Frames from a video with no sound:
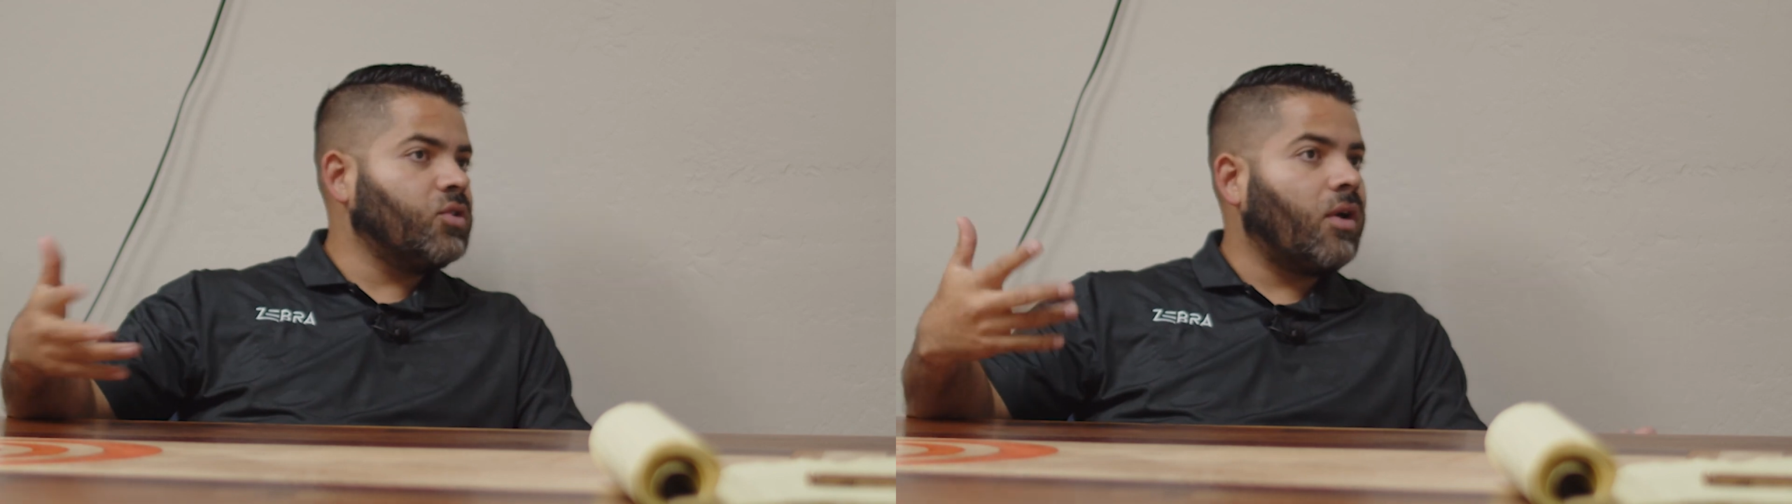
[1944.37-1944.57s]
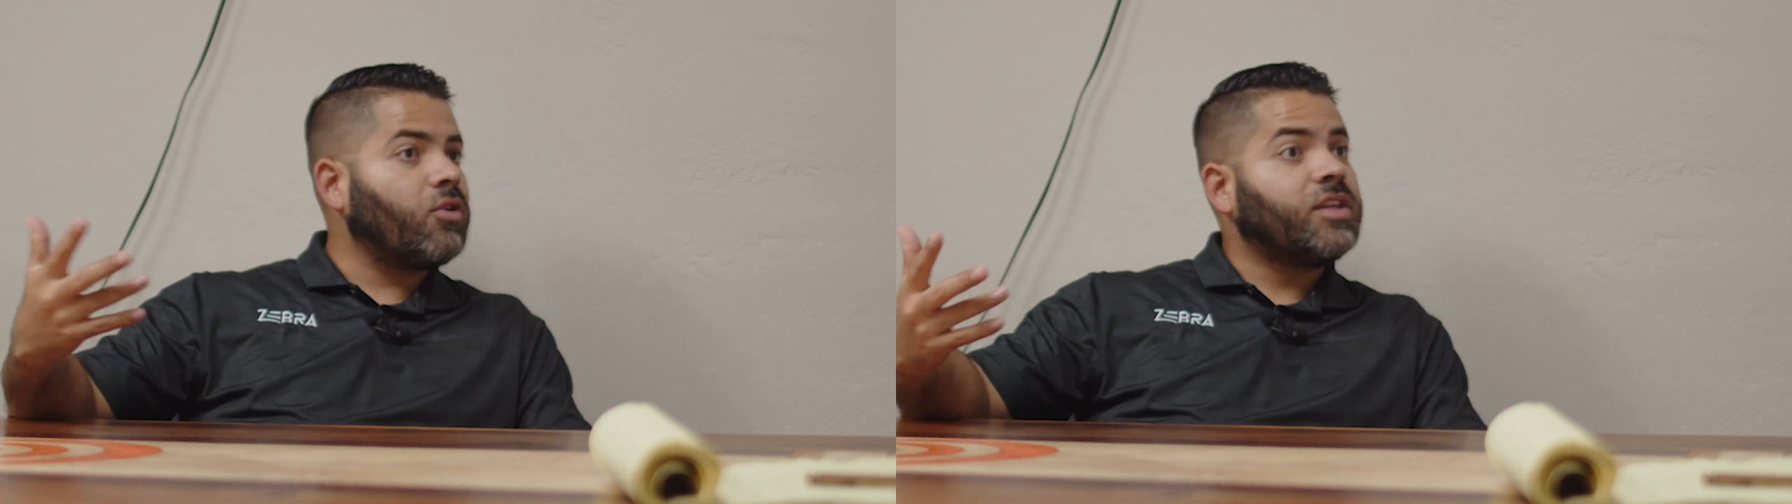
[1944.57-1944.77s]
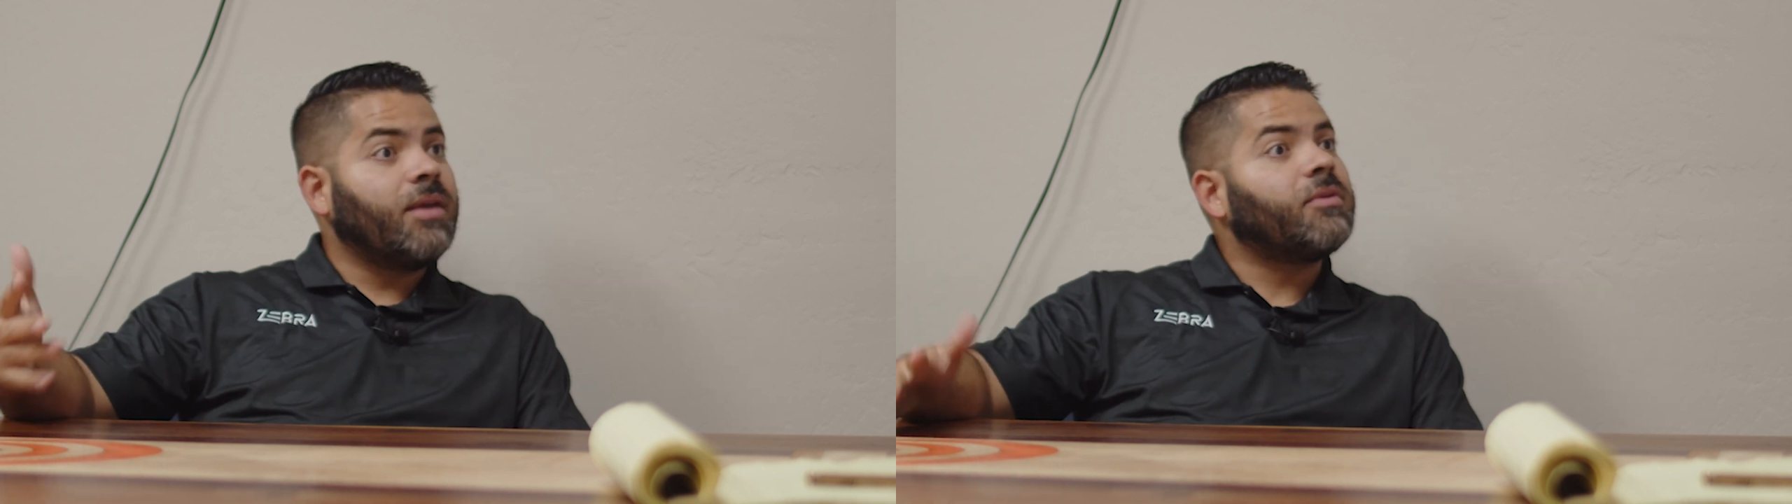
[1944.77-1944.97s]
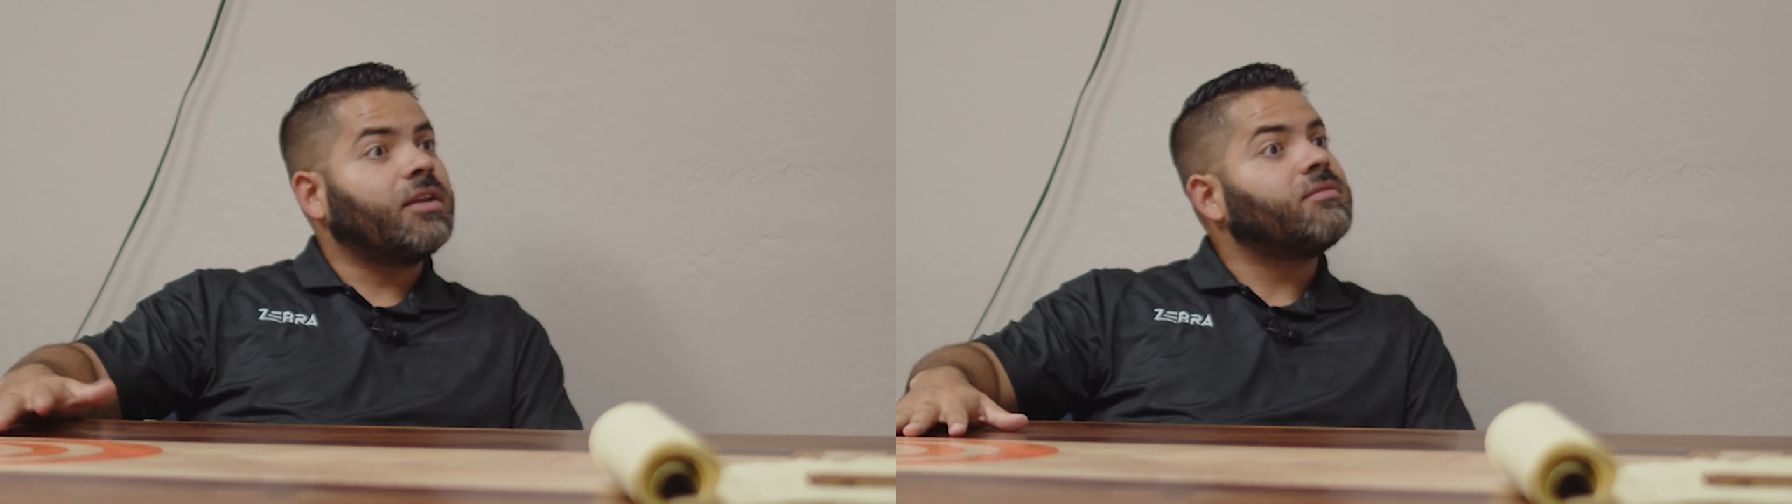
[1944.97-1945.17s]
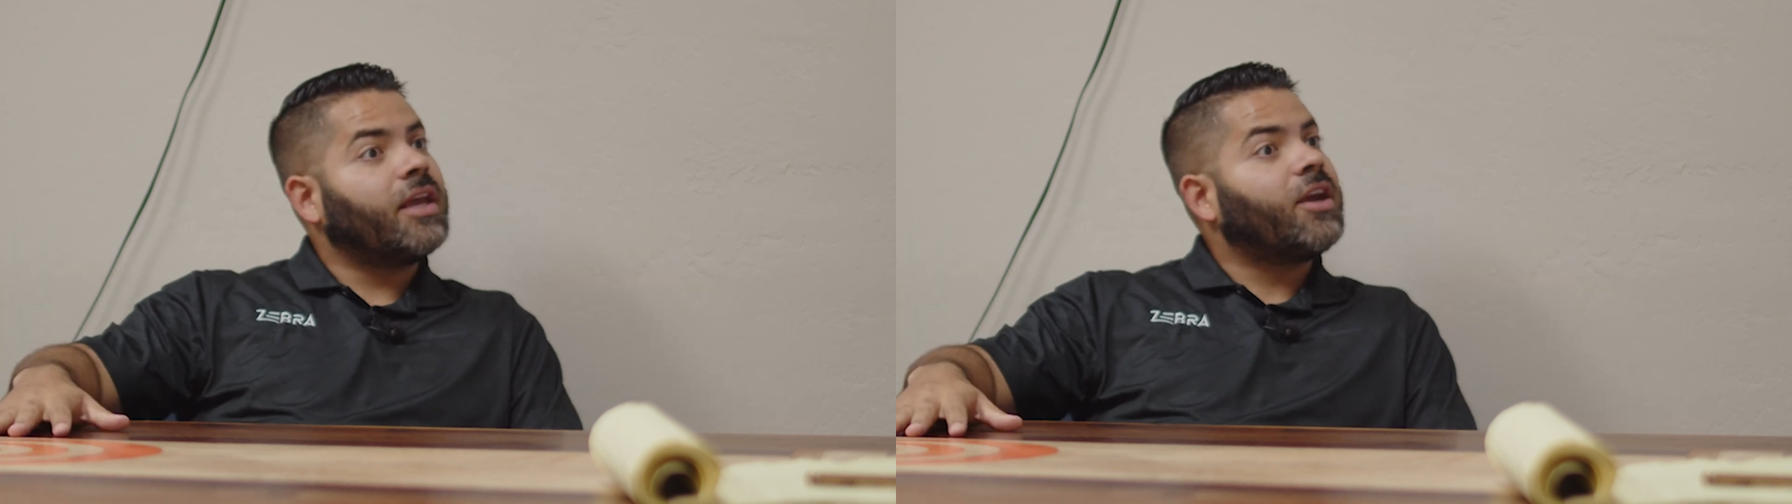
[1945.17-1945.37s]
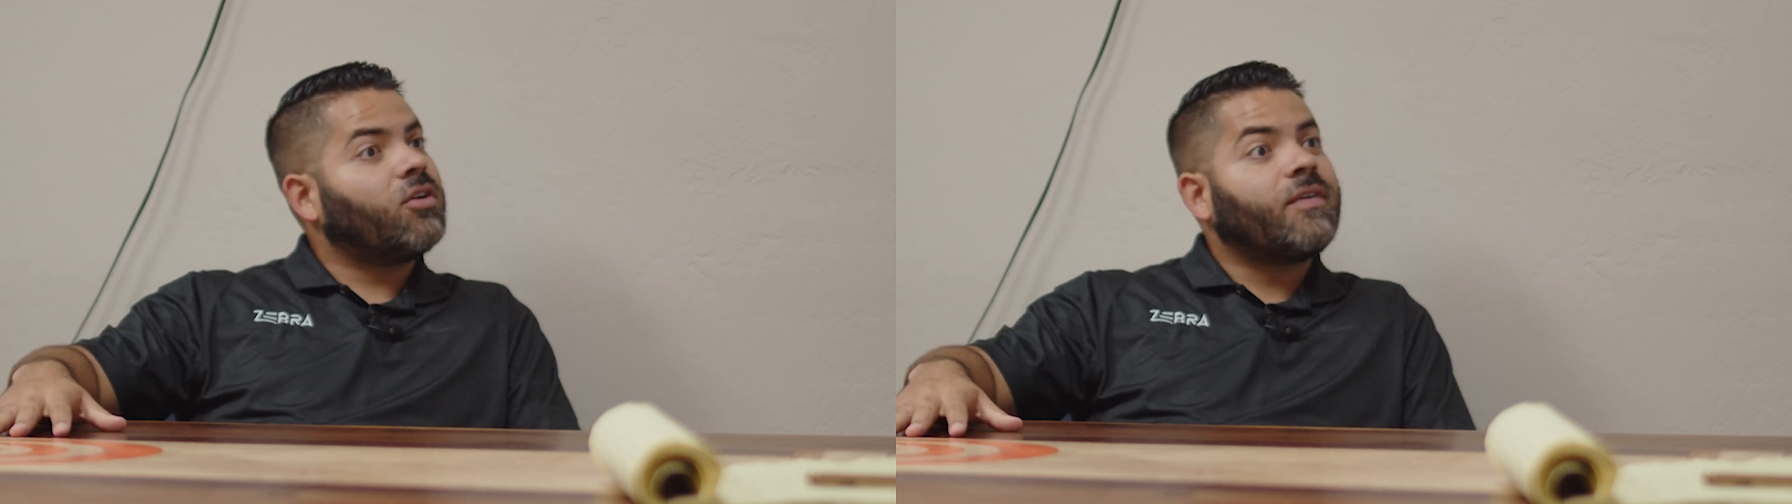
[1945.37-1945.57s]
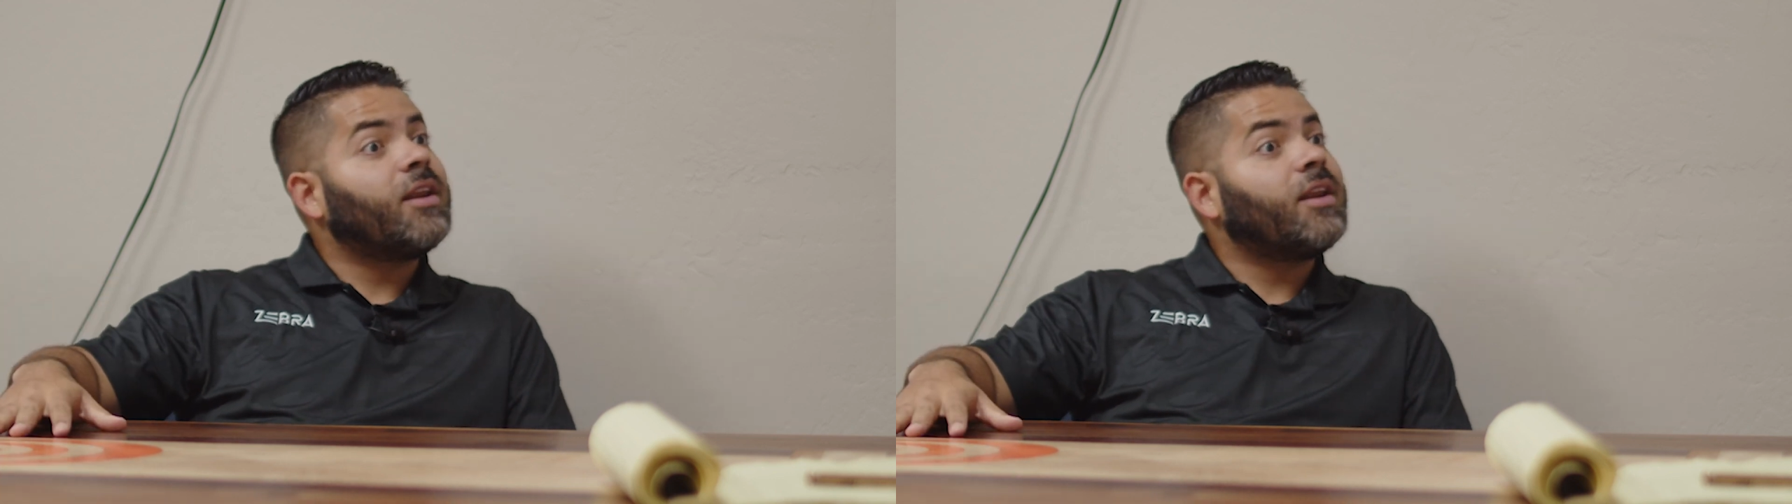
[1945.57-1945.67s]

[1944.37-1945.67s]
our team can take care of